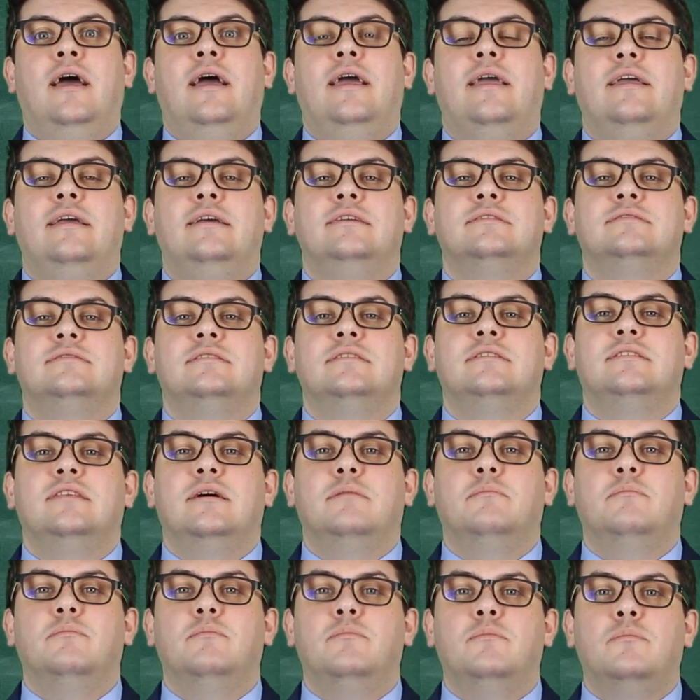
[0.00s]
is the
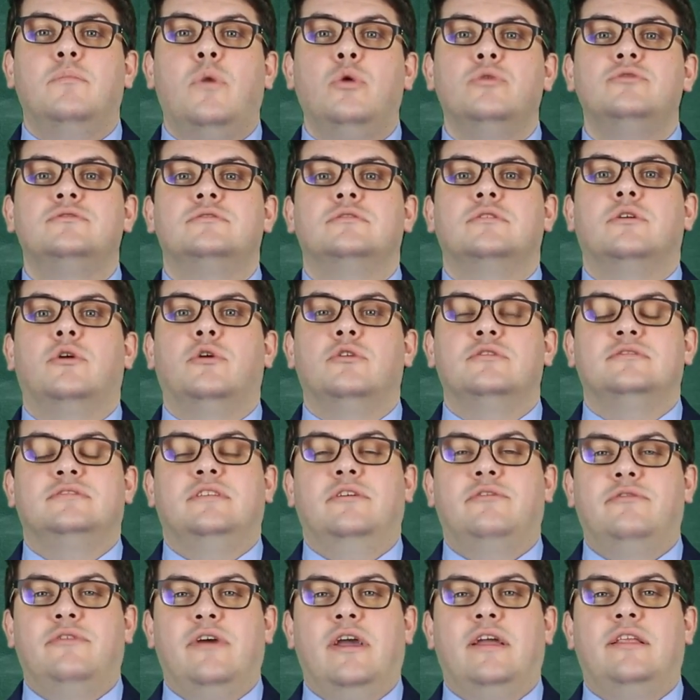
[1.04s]
most
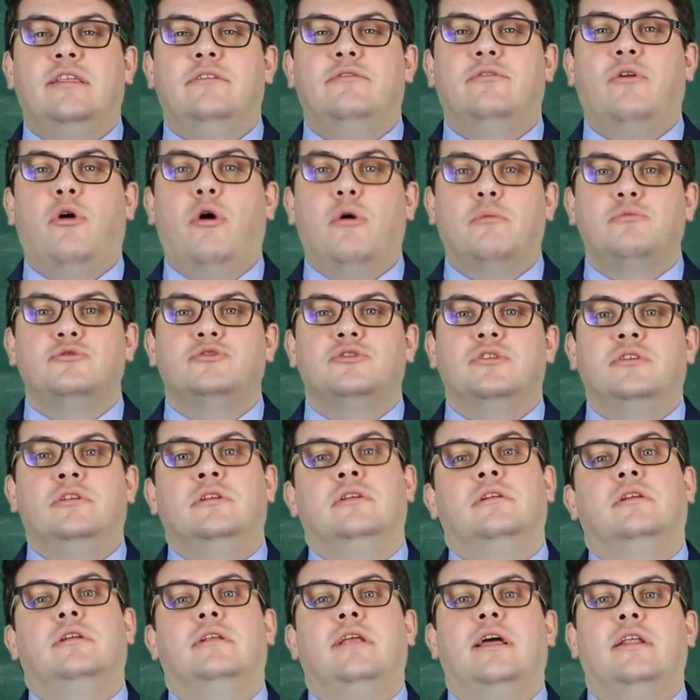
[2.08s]
cost-effective option
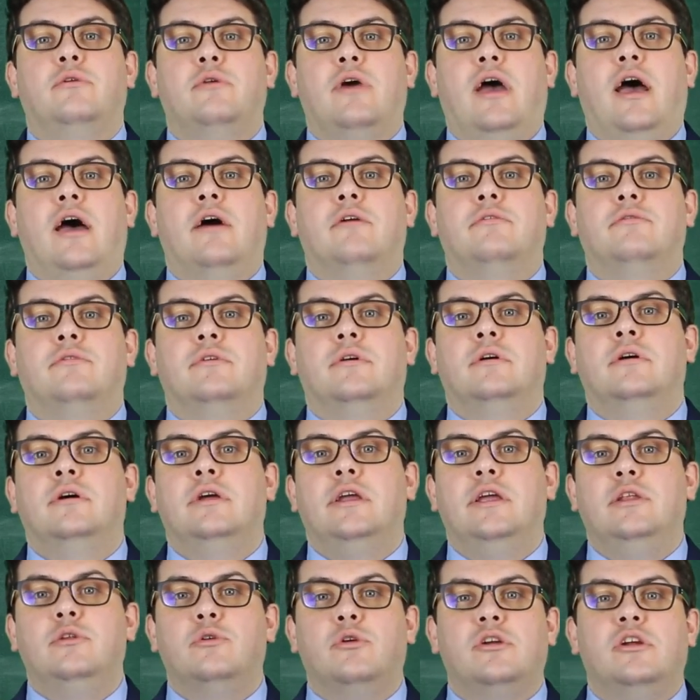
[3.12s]
that you have
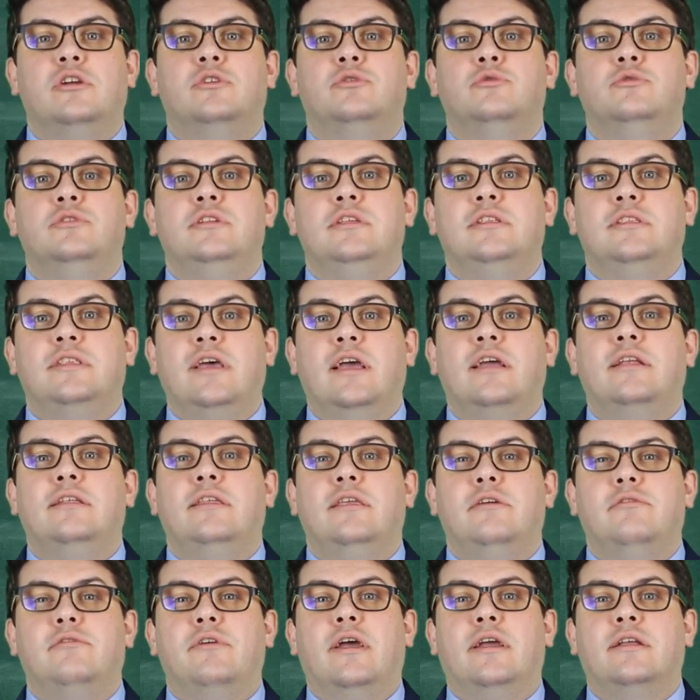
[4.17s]
in order to detect
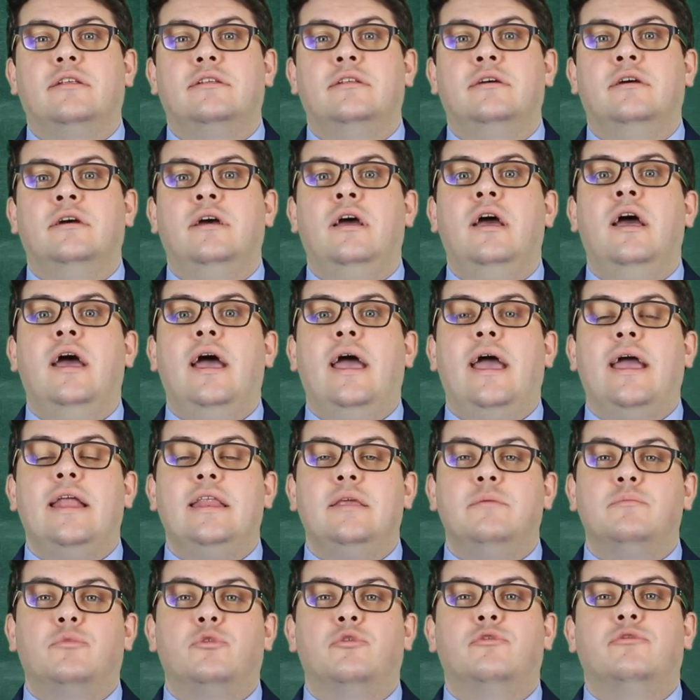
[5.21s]
defect and
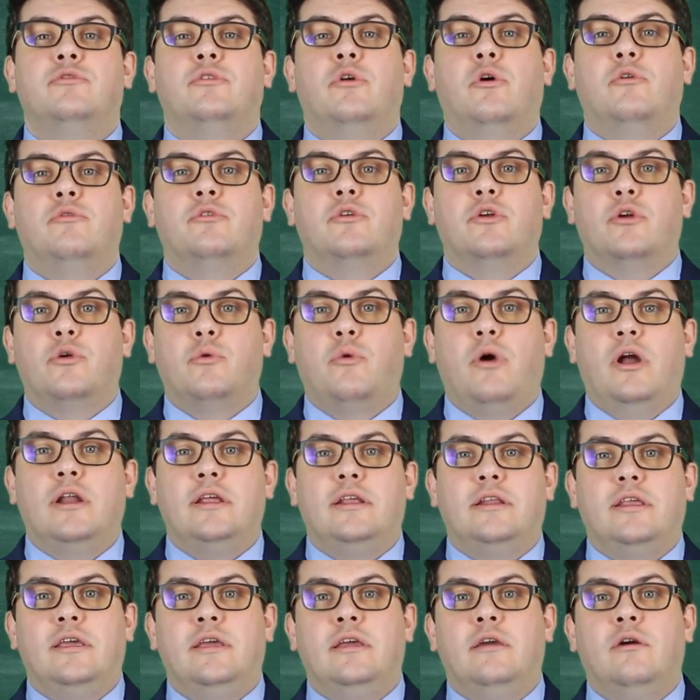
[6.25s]
improve the overall
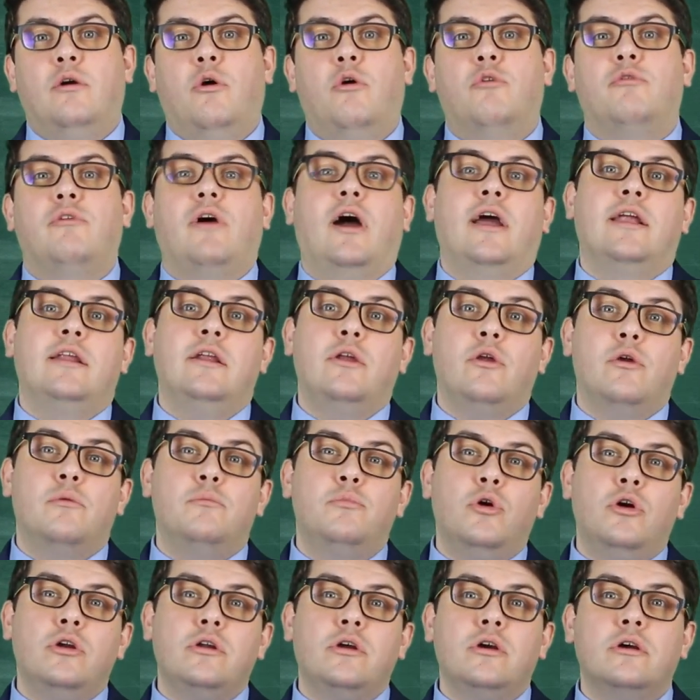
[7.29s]
quality of either your
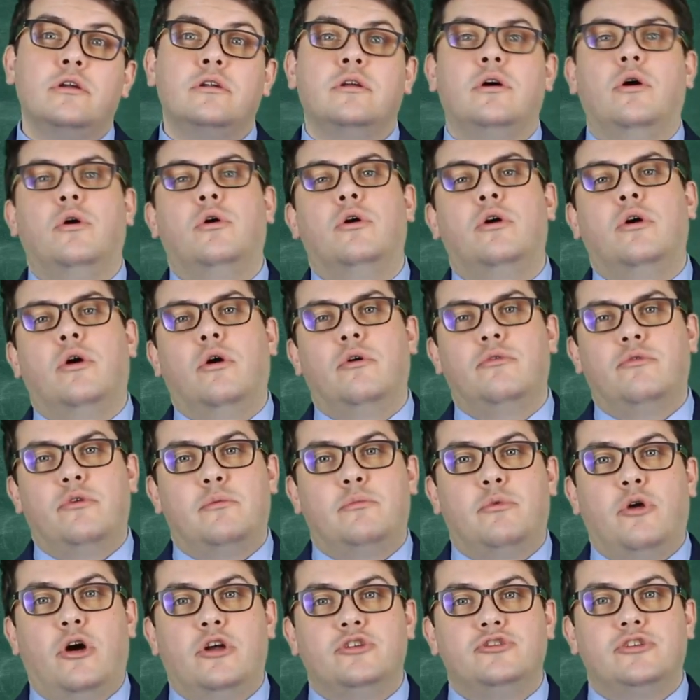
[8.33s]
product or of your
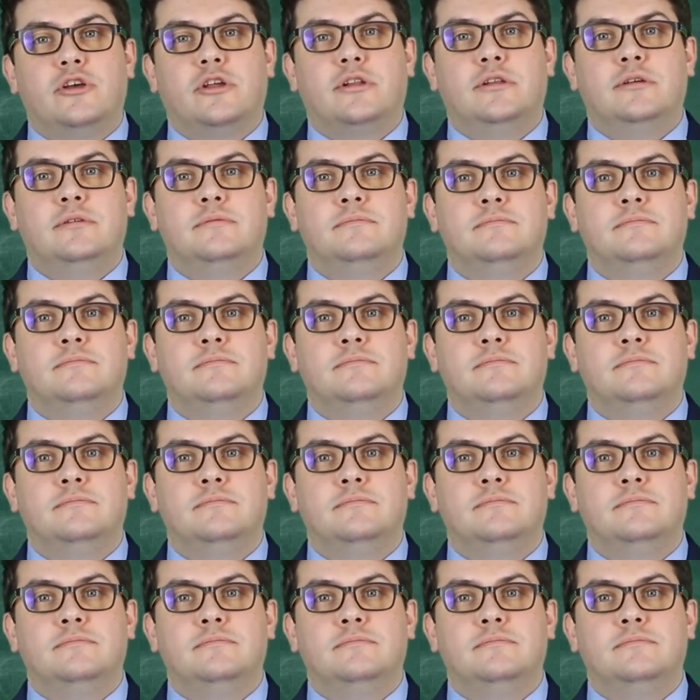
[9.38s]
project.